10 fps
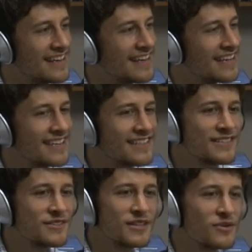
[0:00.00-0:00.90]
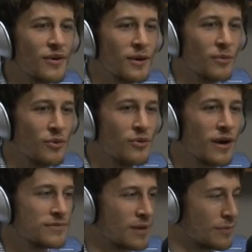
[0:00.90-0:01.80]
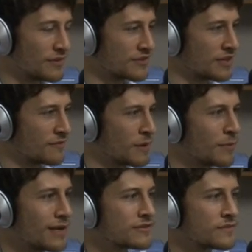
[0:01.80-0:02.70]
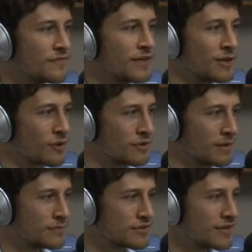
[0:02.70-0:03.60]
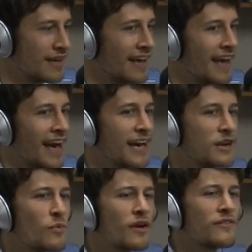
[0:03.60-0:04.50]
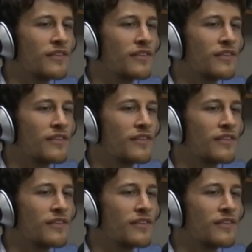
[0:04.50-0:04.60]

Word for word: it's just incredible. Who comes up with this stuff? They put out some video clips. And in one of